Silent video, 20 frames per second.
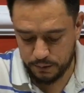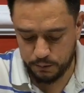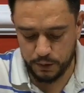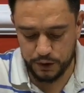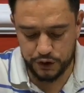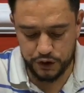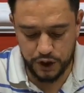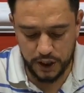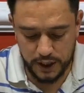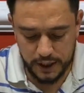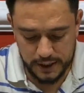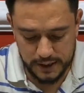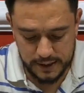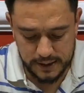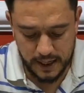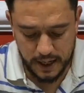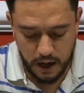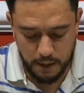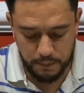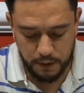which is the
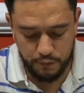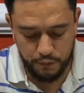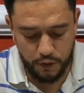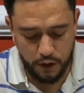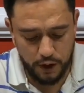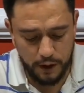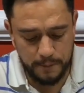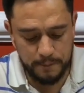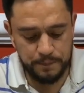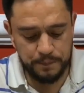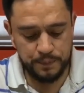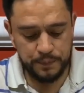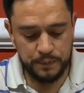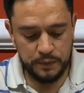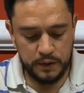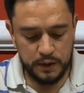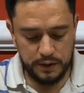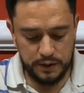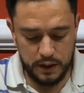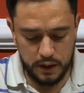number 4.
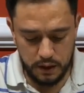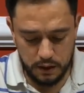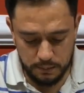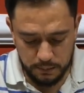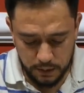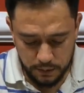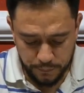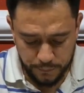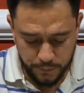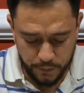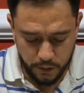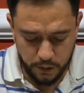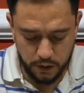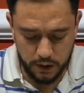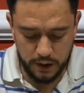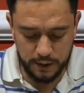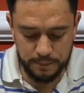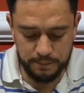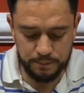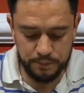The number
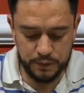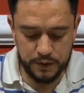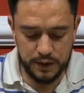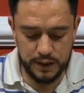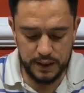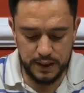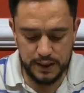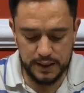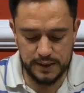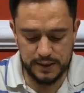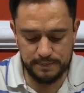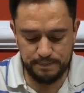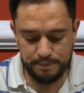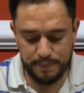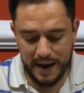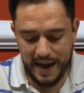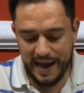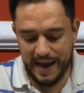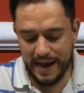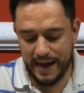4 is
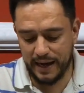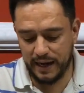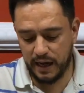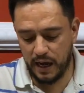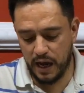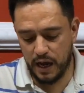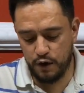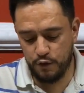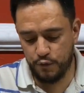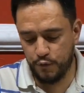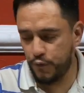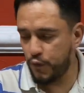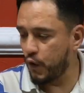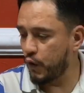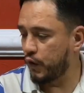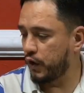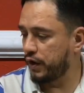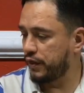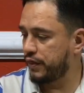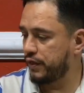back and
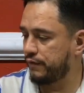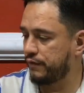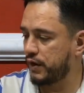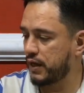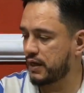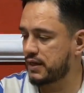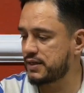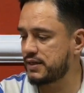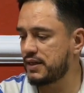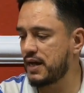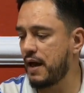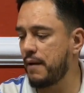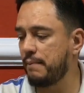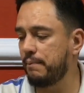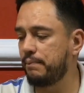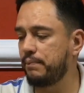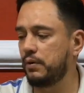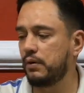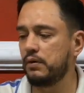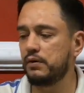forth. For
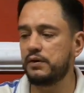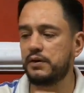example,